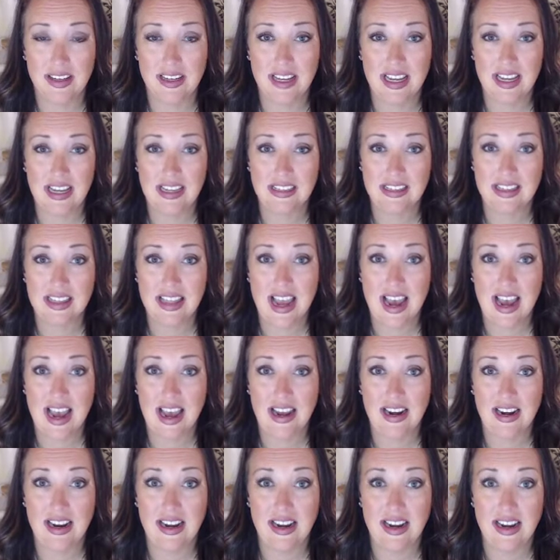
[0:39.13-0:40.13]
is
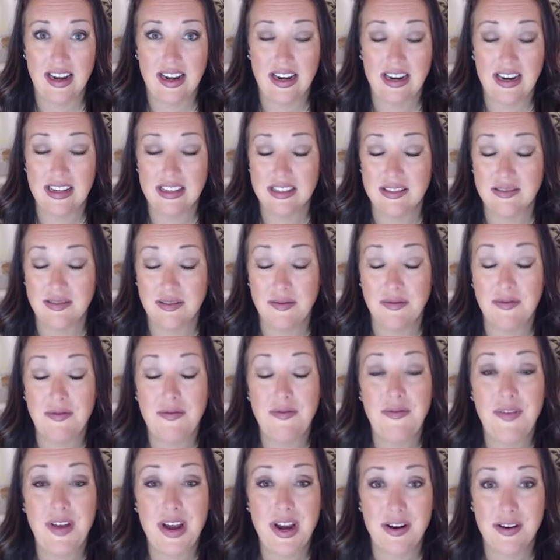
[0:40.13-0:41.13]
that it is
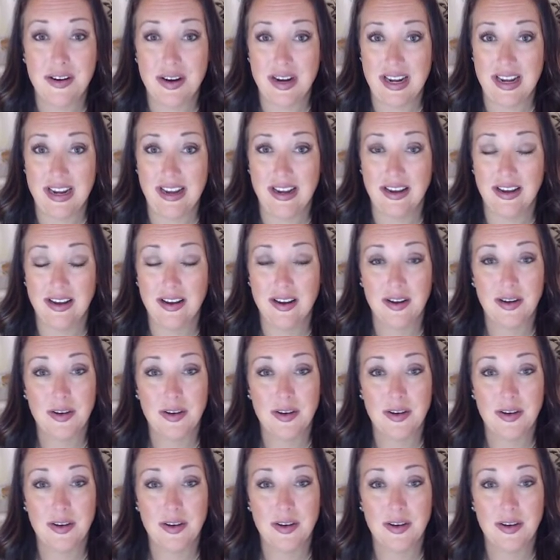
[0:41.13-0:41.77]
very